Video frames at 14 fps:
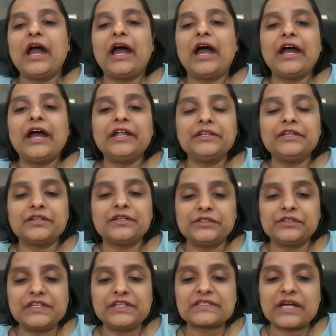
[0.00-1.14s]
and
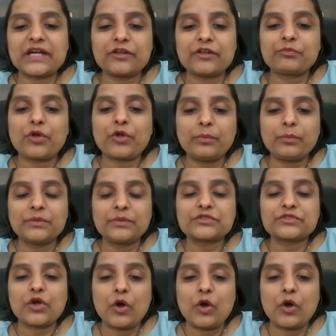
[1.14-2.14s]
these kind of problems